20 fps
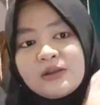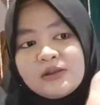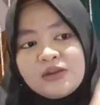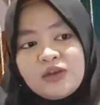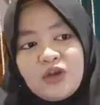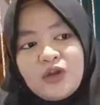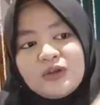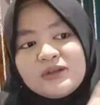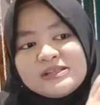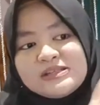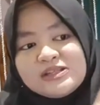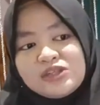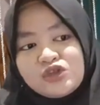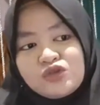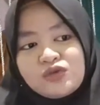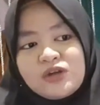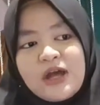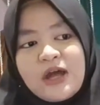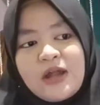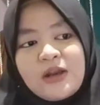tells the
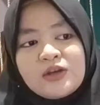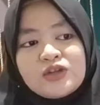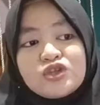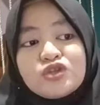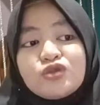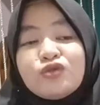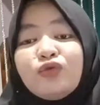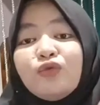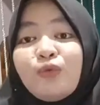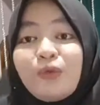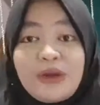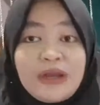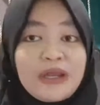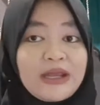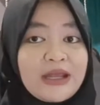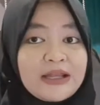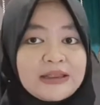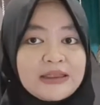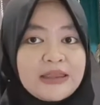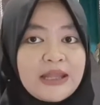student to
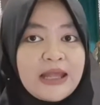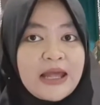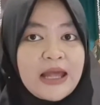read